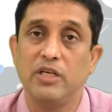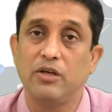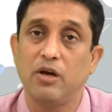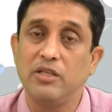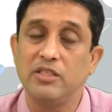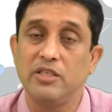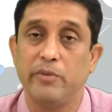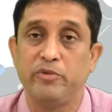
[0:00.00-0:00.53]

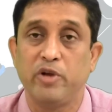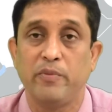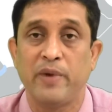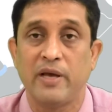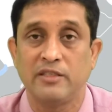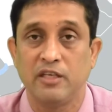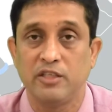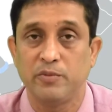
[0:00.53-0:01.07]
concept of
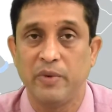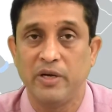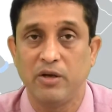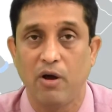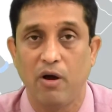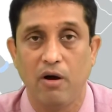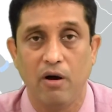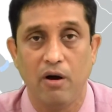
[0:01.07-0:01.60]
assessment
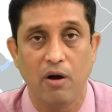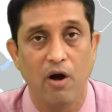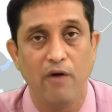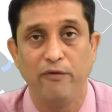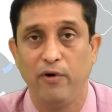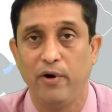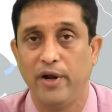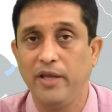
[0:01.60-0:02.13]

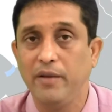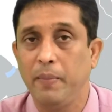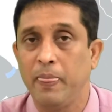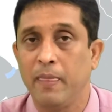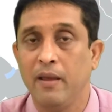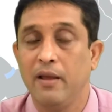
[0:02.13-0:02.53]
of learning.